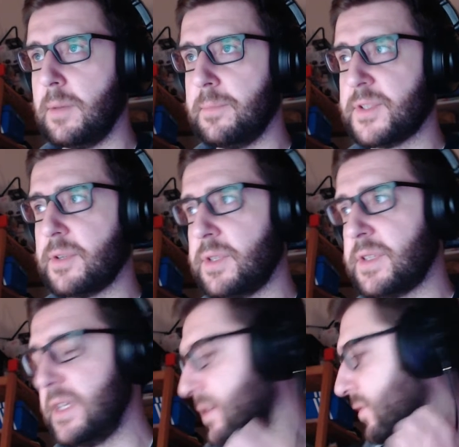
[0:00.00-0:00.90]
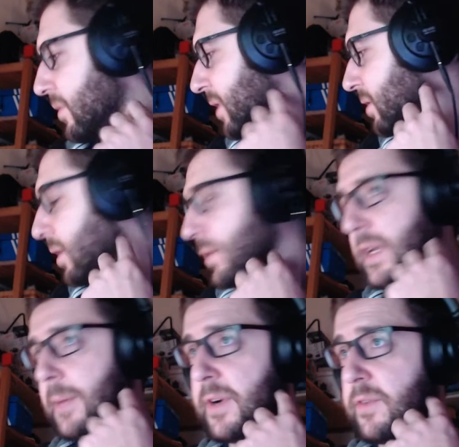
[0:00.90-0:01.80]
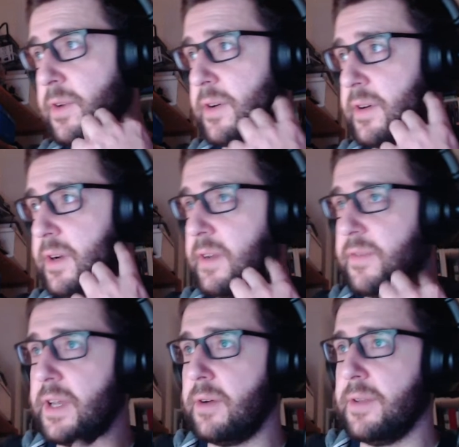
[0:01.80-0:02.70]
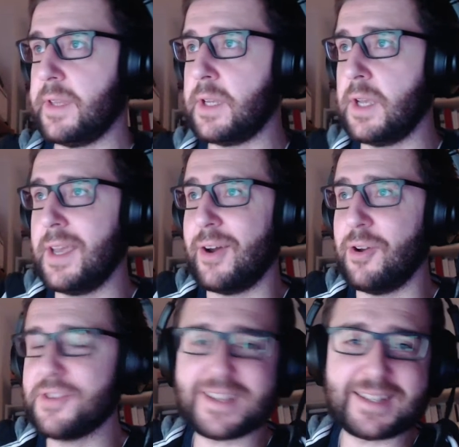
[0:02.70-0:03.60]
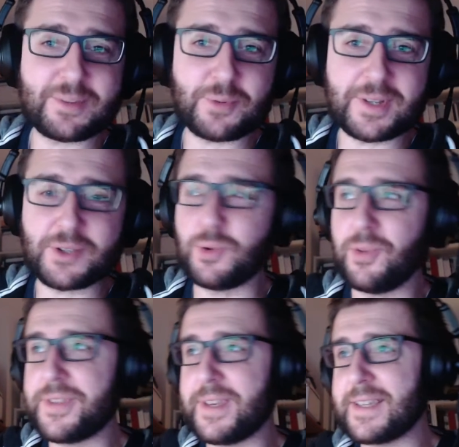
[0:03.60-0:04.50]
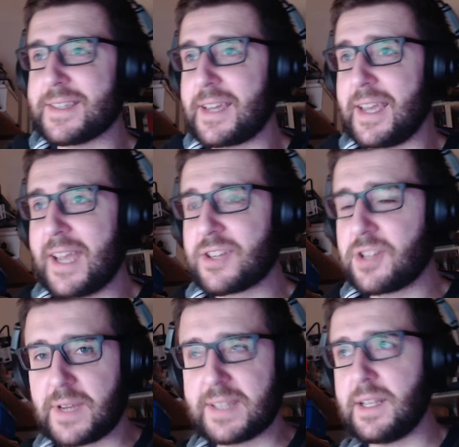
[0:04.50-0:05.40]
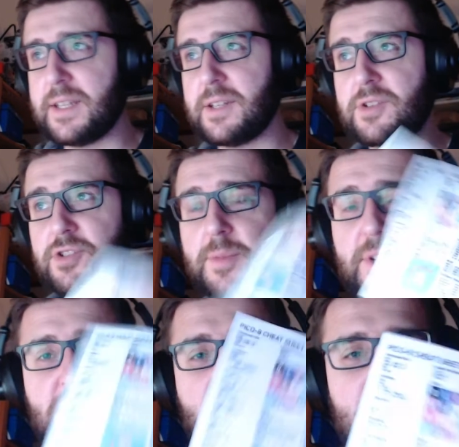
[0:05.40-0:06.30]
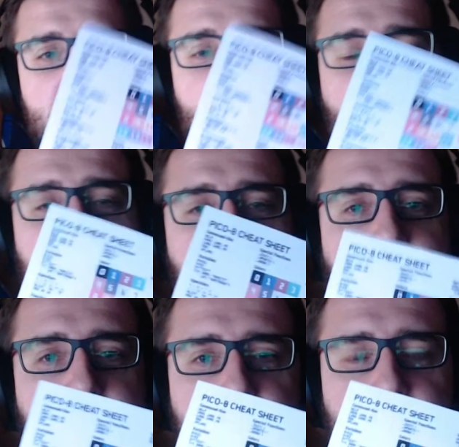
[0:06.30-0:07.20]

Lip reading: So it's easier for me to load it up every now and then. Also, I did one cool thing, is I actually translated the German cheat sheet that I've been